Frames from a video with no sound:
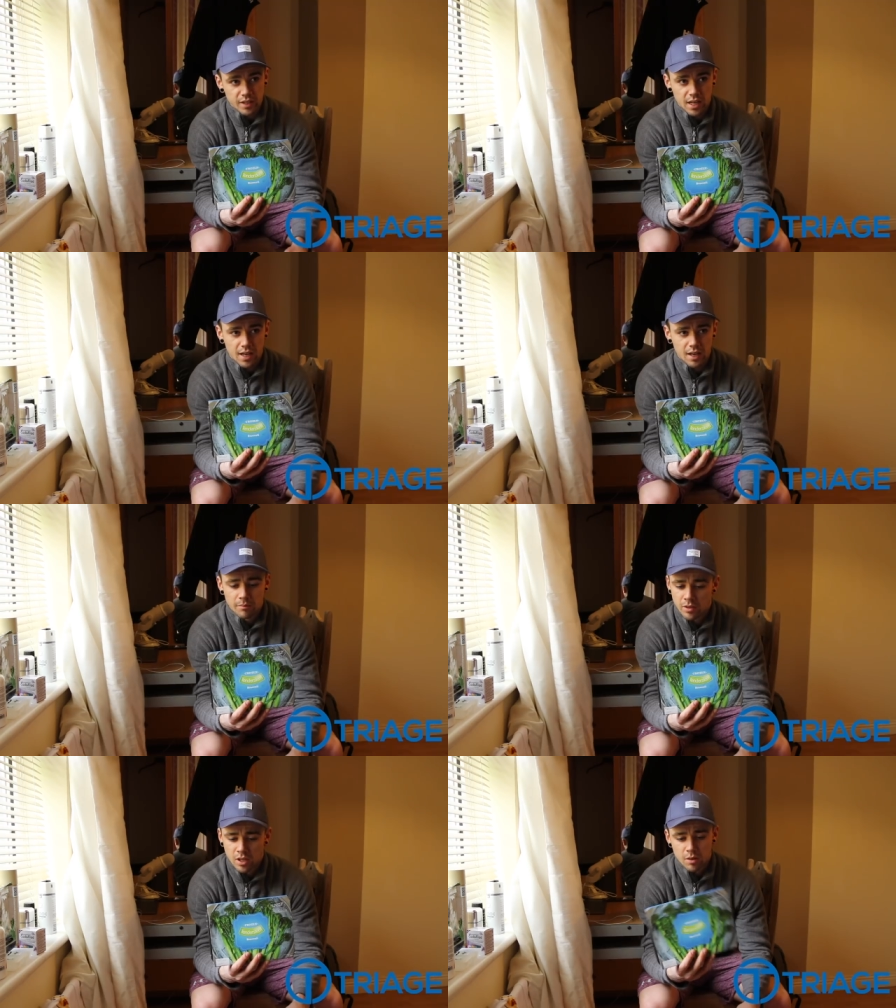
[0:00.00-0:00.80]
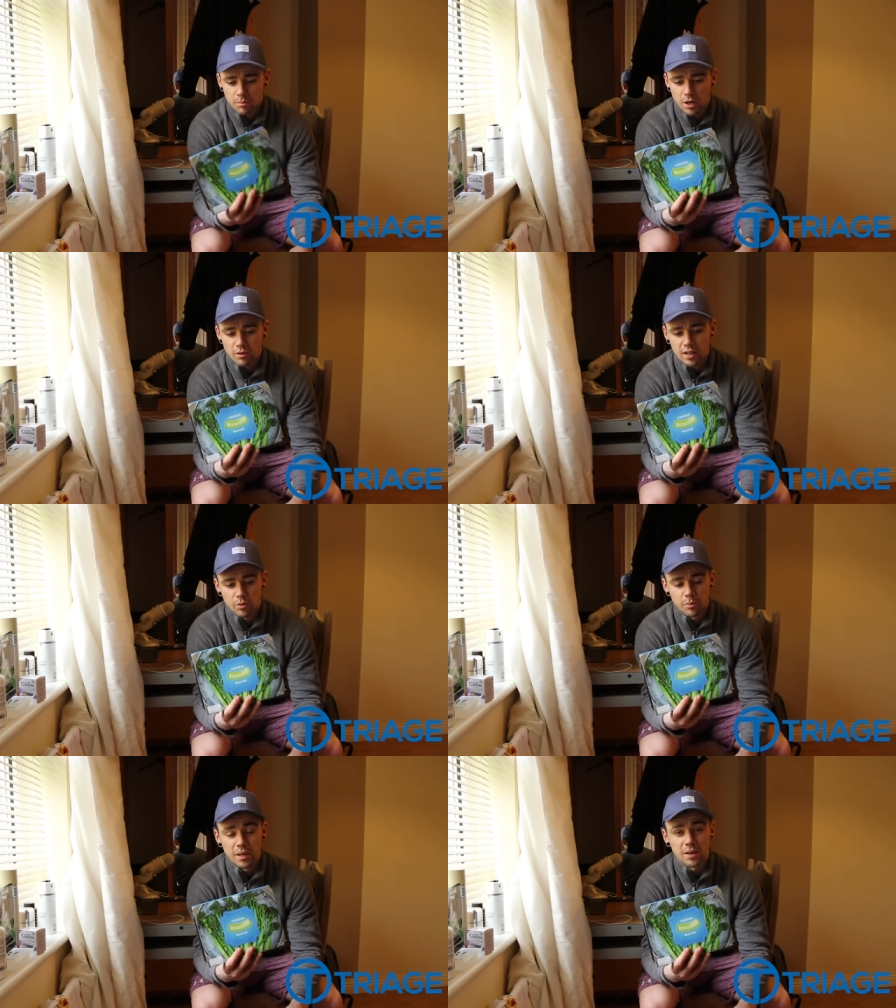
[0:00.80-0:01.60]
Um, but I really
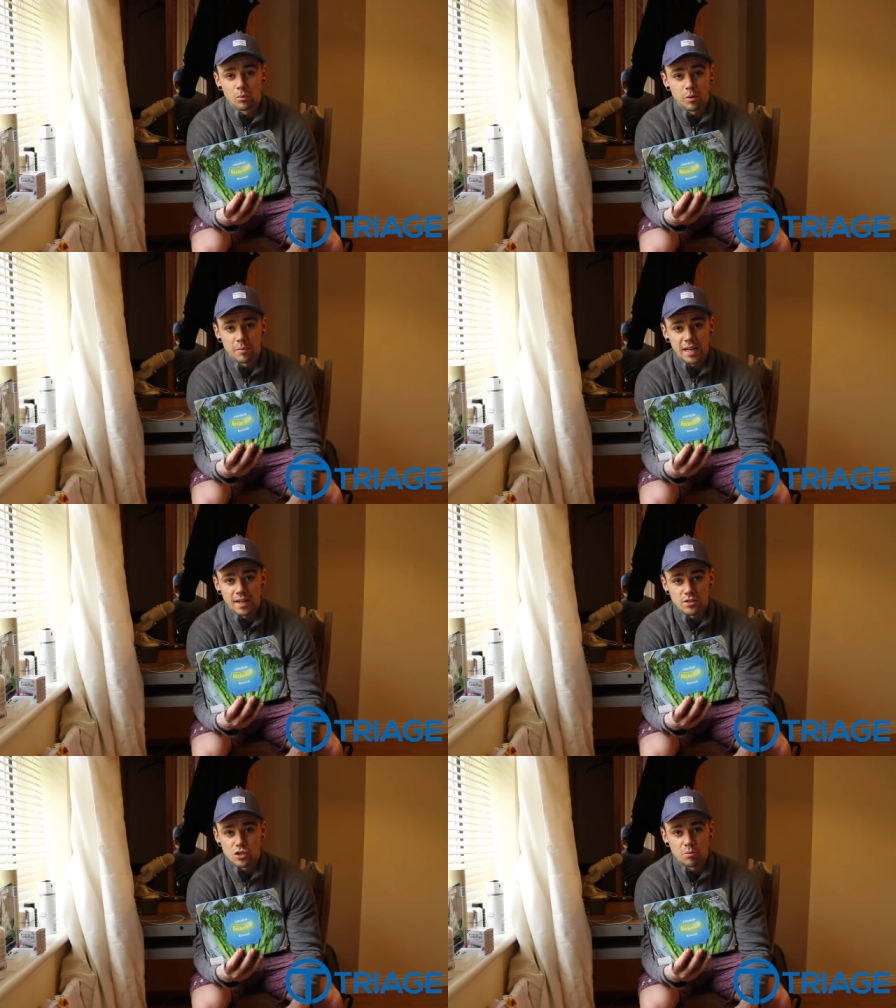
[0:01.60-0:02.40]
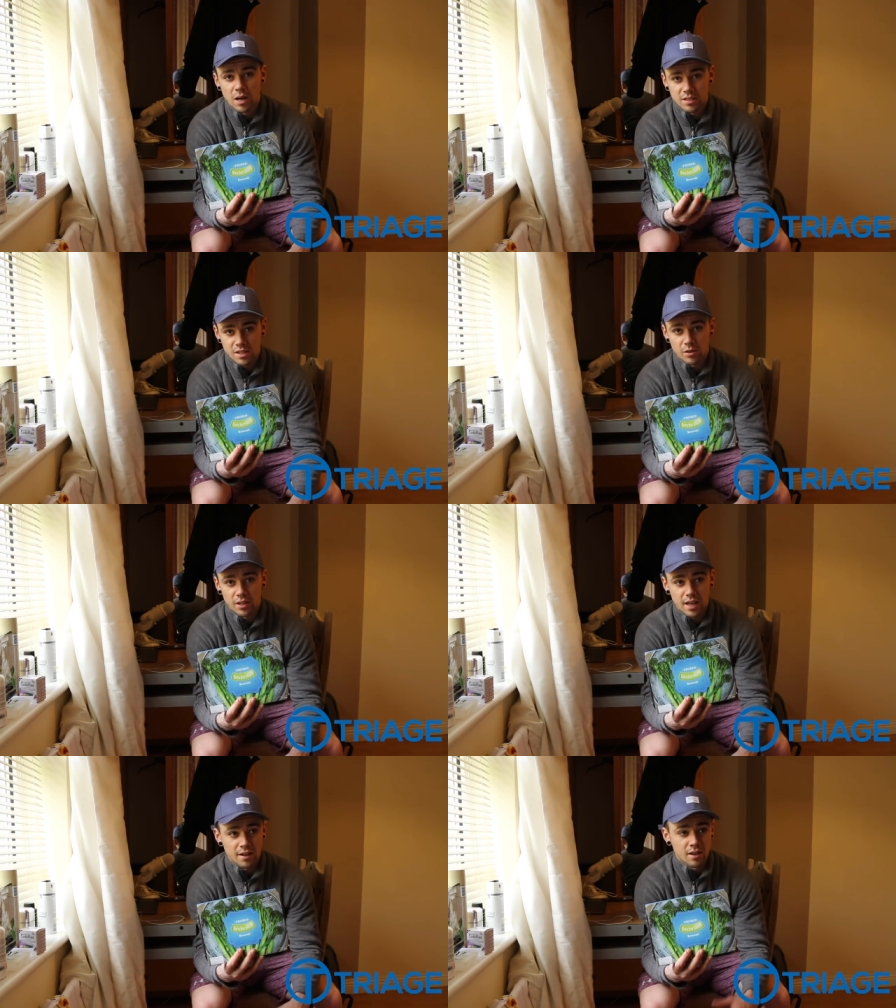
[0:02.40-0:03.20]
would be, wouldn't be getting too bogged down
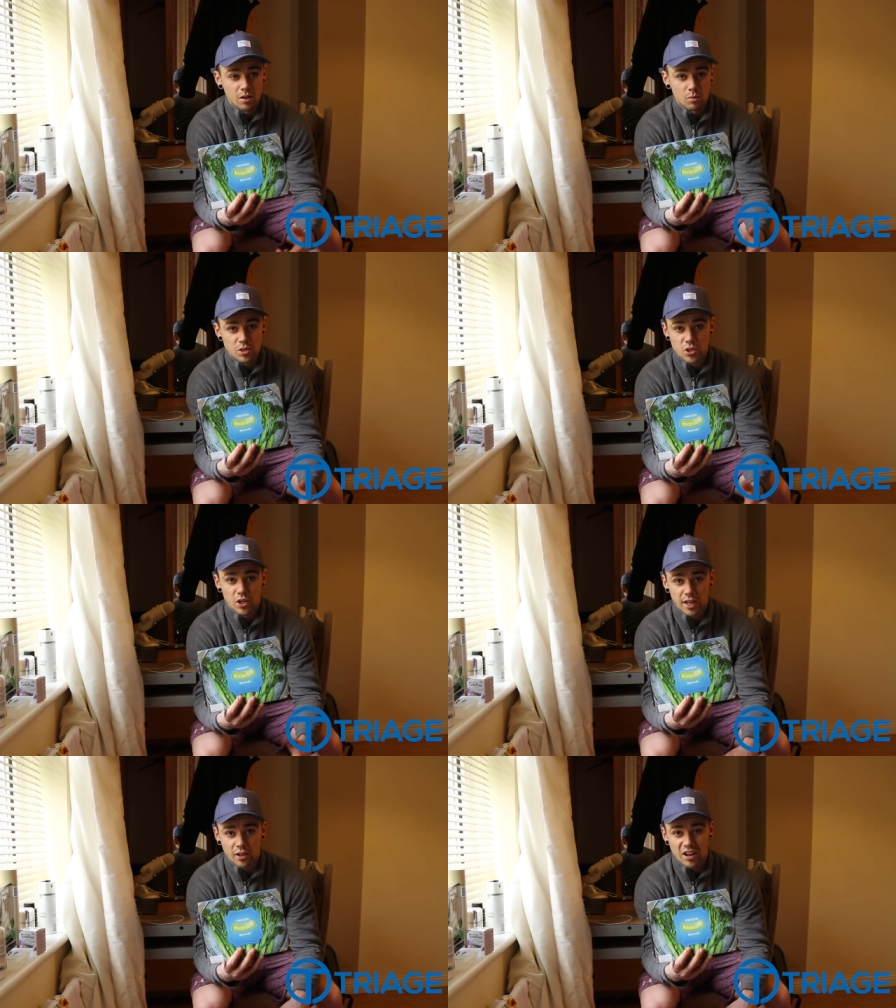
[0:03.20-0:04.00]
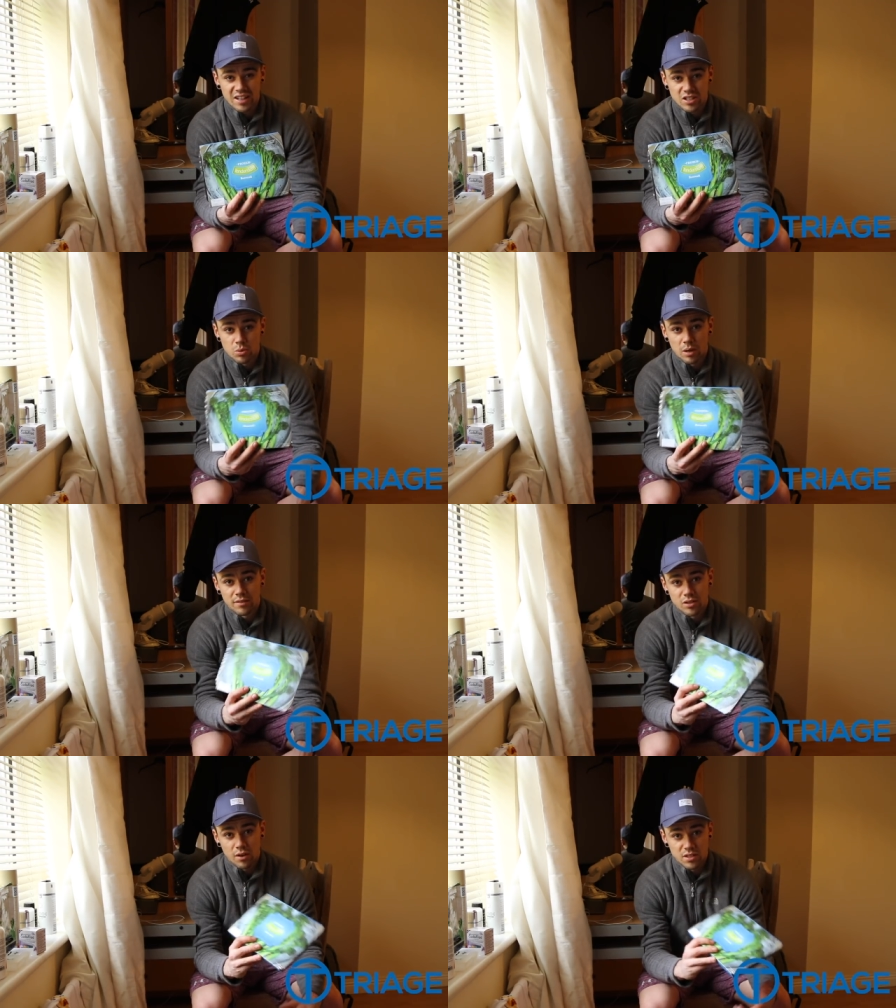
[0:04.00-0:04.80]
in that once you're getting your 8 to
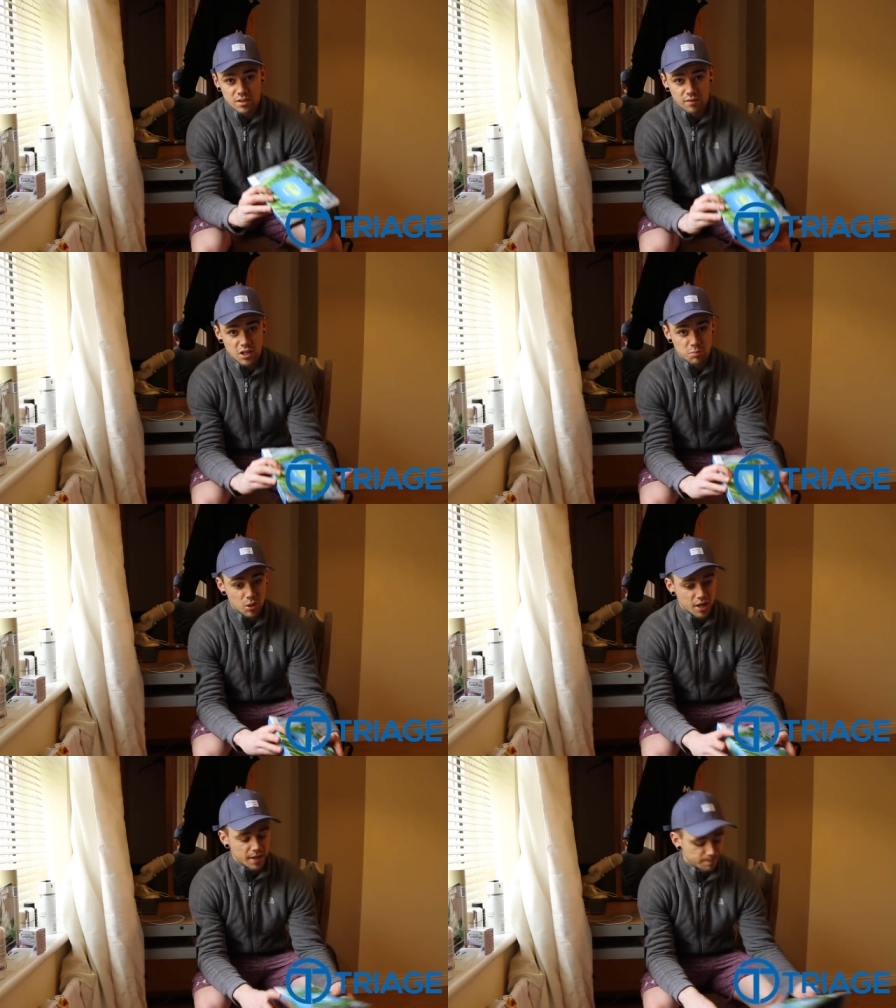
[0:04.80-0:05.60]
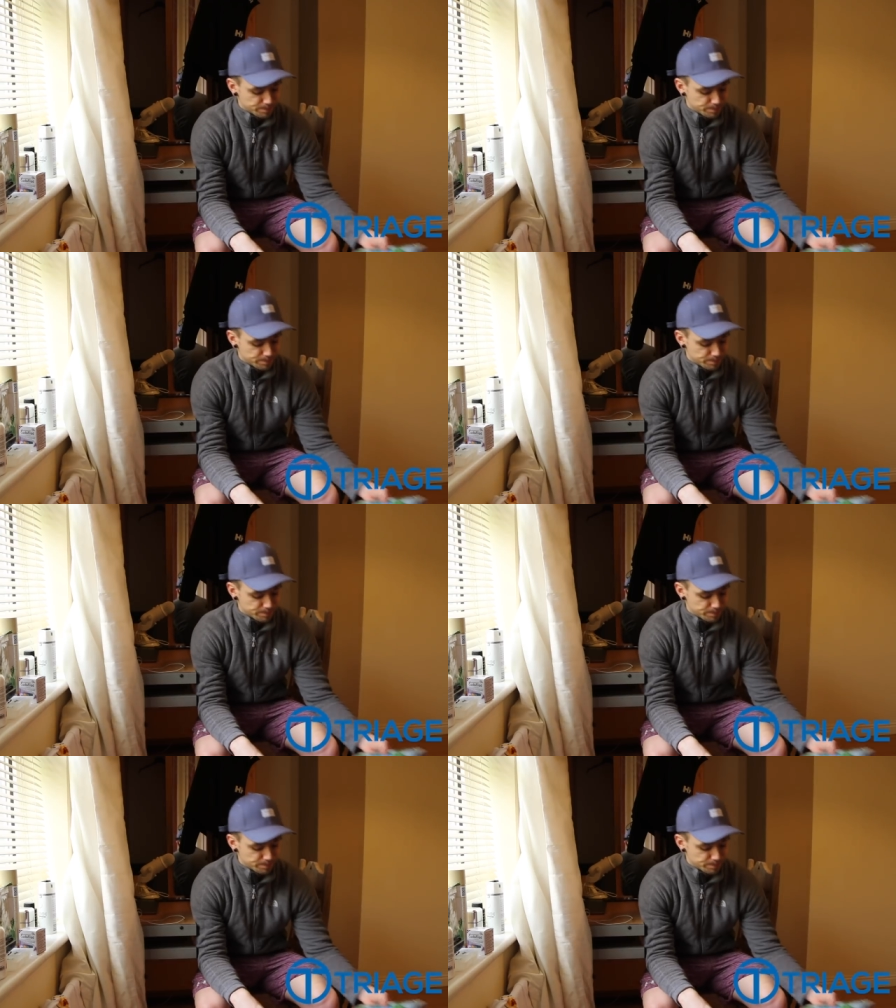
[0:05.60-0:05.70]
12 servings of veg per day.